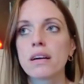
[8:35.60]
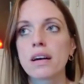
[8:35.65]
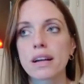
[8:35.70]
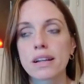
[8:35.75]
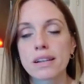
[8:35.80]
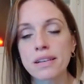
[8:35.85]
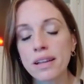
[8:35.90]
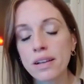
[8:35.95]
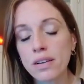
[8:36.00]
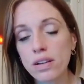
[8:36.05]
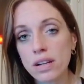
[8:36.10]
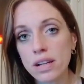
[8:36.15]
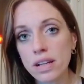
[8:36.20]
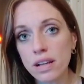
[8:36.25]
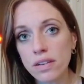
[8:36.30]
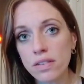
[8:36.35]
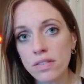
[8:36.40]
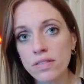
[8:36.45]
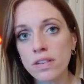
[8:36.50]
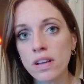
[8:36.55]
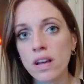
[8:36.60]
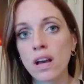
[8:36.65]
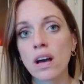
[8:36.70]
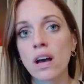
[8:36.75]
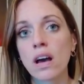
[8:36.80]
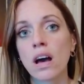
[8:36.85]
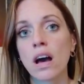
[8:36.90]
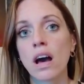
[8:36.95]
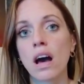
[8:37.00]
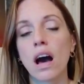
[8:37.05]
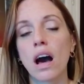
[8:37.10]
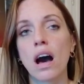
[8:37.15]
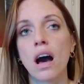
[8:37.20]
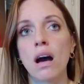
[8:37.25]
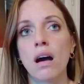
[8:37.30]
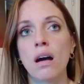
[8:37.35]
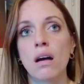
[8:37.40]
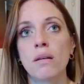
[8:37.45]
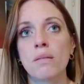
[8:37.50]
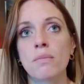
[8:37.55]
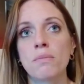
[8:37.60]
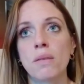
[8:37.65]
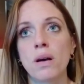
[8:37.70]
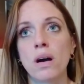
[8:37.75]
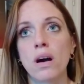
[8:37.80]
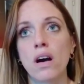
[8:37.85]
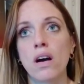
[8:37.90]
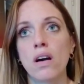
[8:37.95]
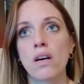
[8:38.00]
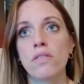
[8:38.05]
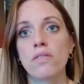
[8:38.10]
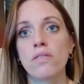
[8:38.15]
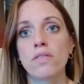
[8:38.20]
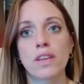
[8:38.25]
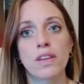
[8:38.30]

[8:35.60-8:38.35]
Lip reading: a narrative of,